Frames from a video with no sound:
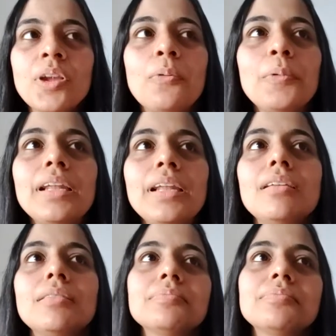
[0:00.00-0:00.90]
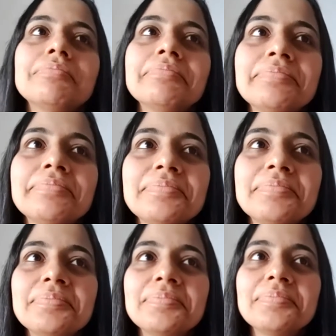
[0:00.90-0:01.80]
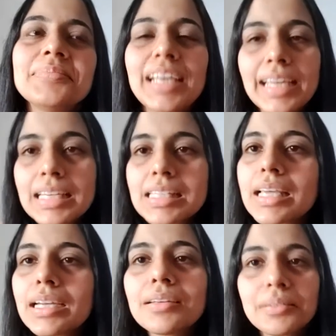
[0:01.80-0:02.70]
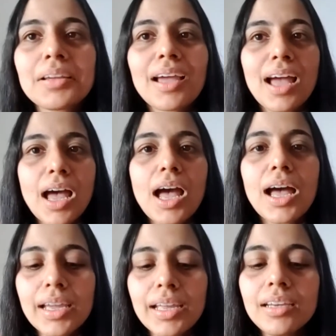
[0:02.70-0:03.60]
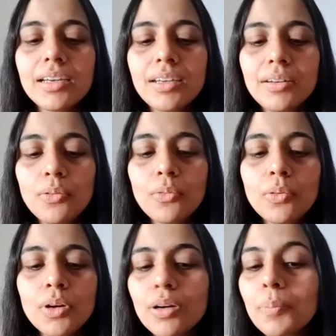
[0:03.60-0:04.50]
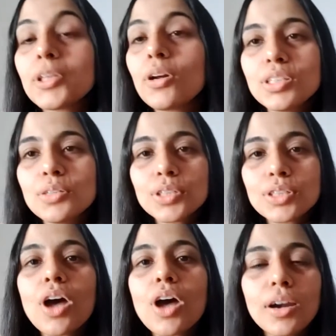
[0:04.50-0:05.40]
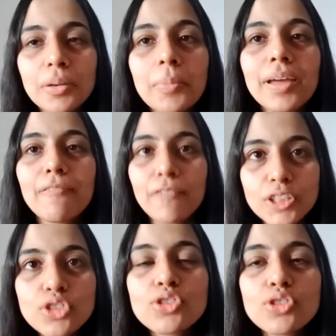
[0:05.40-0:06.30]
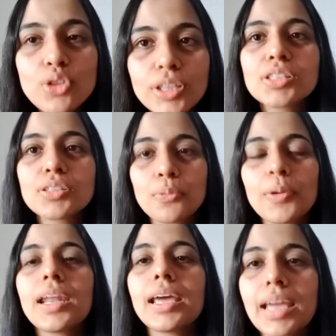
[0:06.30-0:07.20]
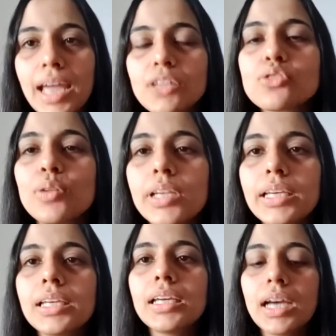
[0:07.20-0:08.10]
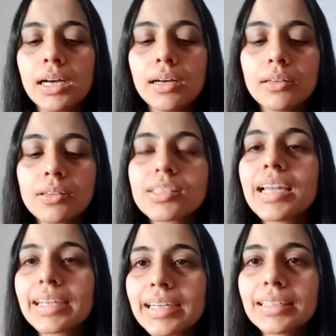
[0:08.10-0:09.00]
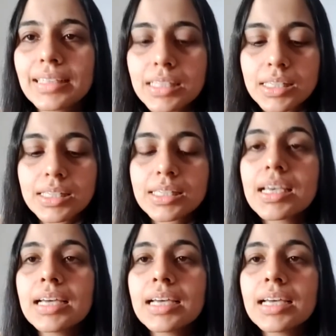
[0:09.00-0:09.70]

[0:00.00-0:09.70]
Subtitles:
well, like I said, I pathology was not my first choice when I actually selected this